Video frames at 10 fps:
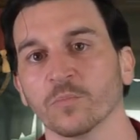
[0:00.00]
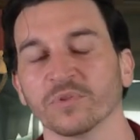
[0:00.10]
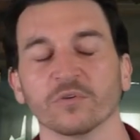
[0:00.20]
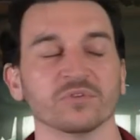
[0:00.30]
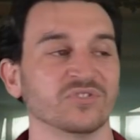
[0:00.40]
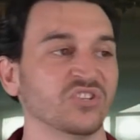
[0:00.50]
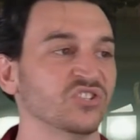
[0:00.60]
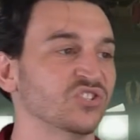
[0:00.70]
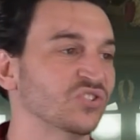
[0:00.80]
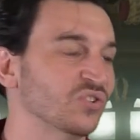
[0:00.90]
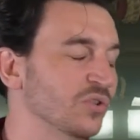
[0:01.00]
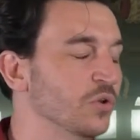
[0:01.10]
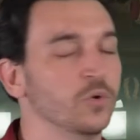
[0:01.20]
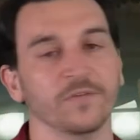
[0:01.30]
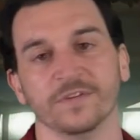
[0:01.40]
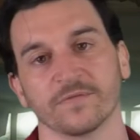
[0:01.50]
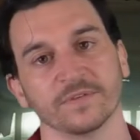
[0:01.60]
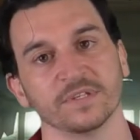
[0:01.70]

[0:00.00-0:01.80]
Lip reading: but there is a slew of different